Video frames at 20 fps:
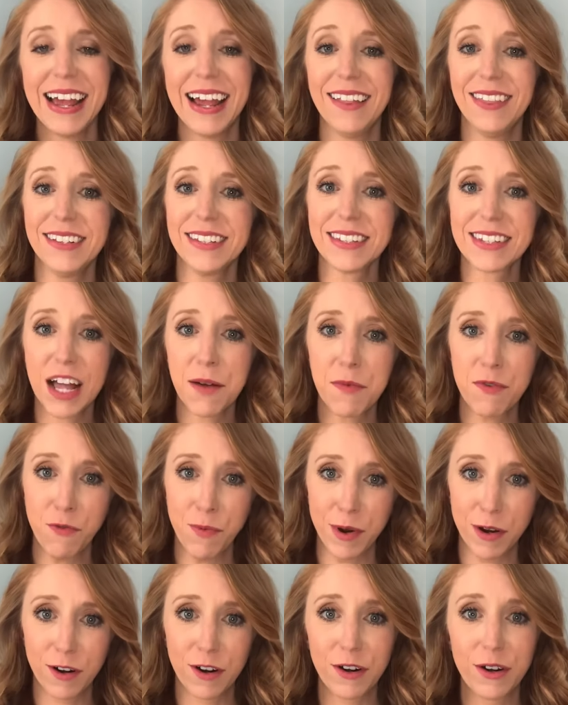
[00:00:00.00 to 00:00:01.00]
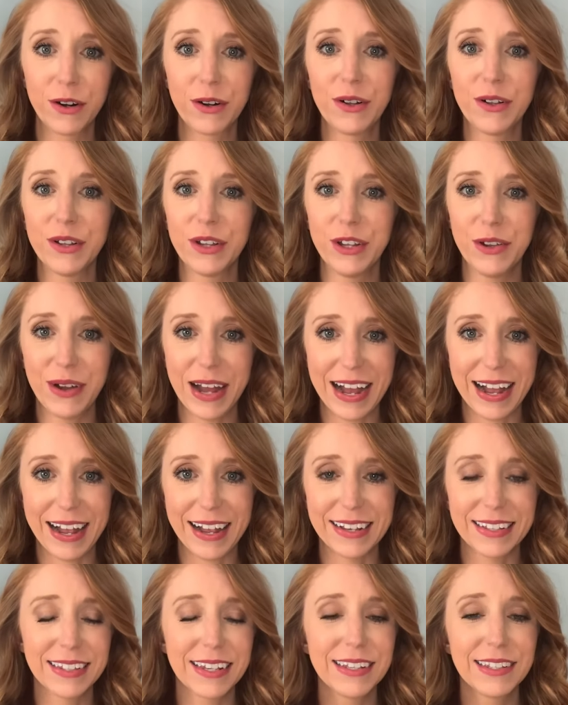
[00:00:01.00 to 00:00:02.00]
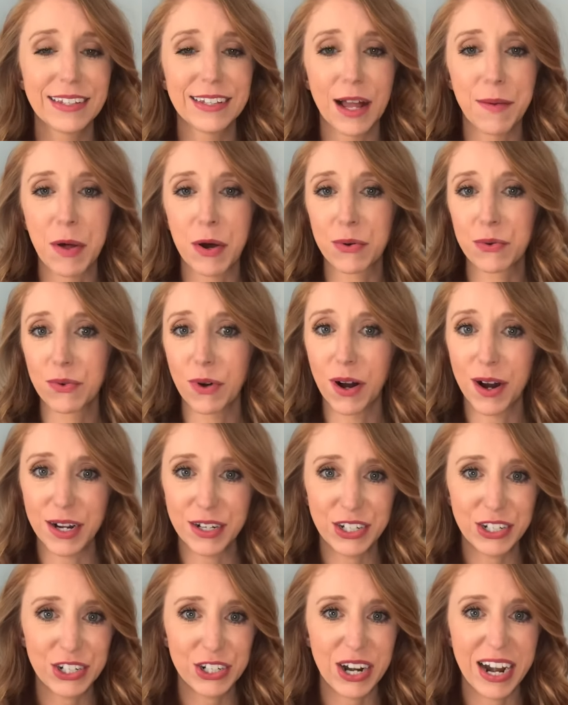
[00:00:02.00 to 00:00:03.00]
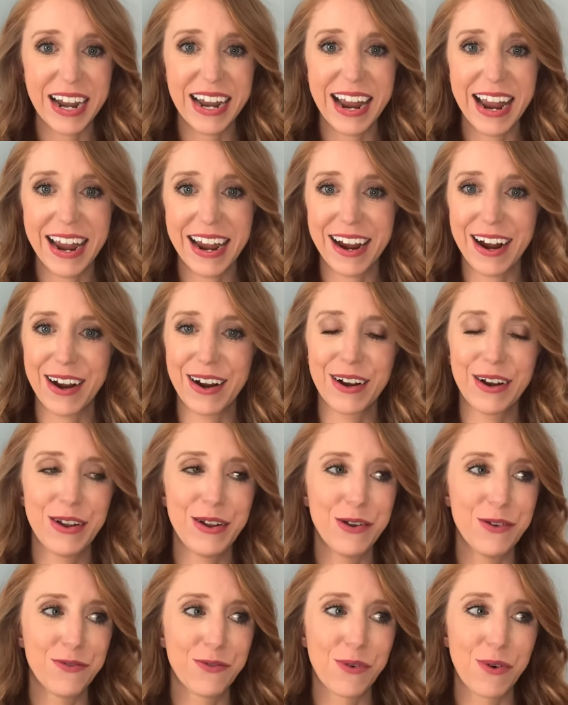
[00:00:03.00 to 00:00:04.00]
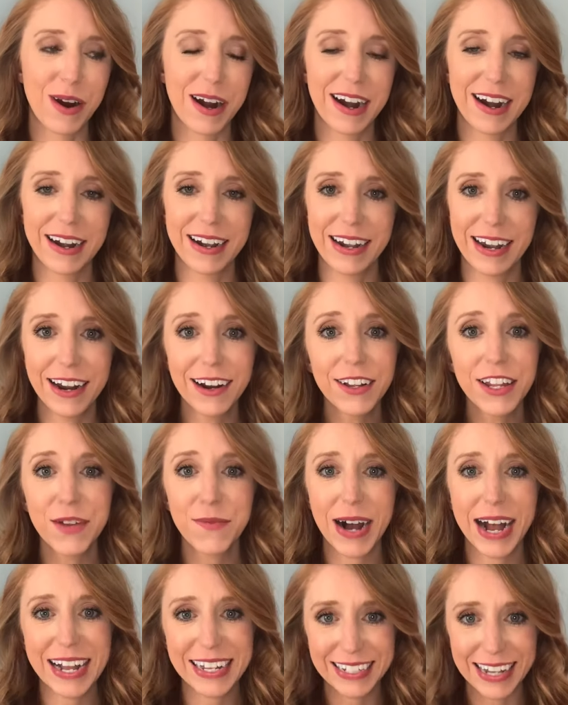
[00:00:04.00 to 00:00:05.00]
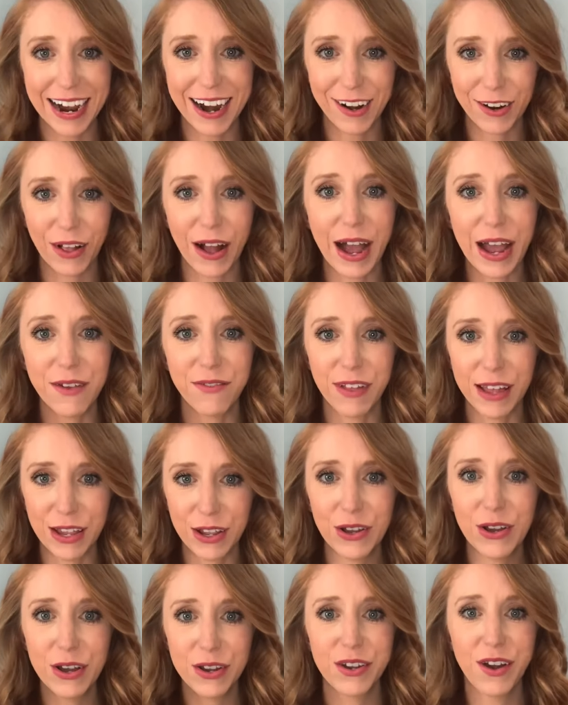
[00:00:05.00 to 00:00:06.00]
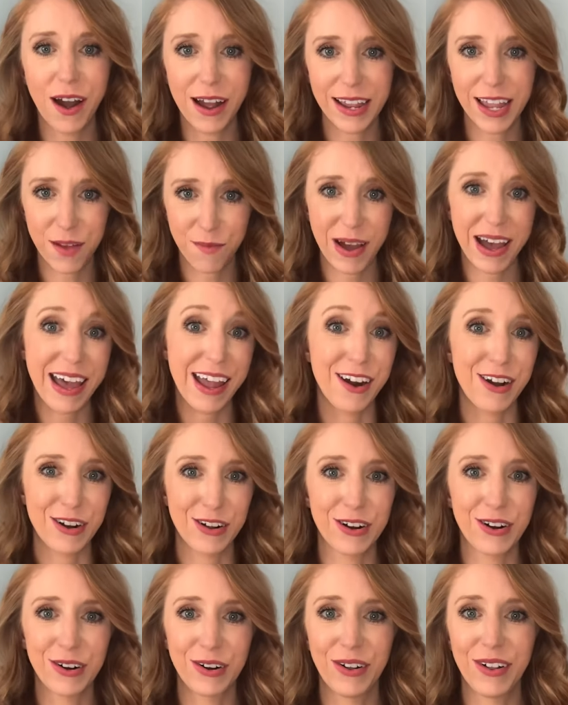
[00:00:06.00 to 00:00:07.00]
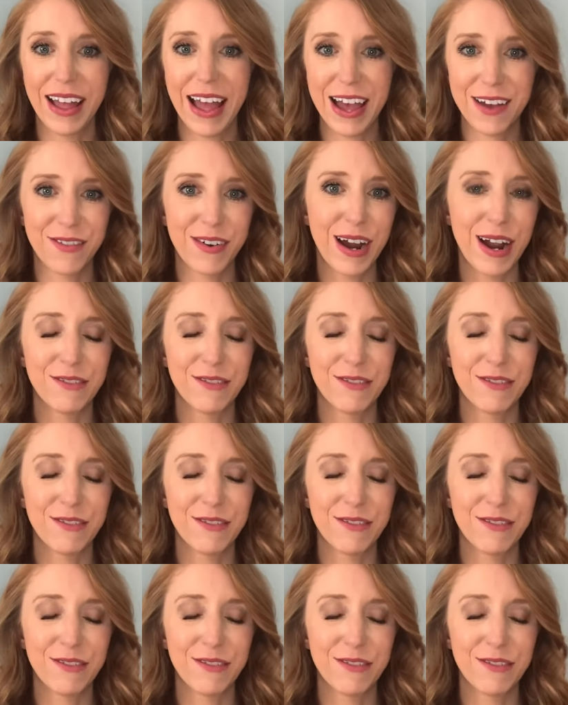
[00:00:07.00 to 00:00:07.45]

And this is coming from a girl who has some rod straight hair, who for nearly my entire life could not get my hair to curl ever.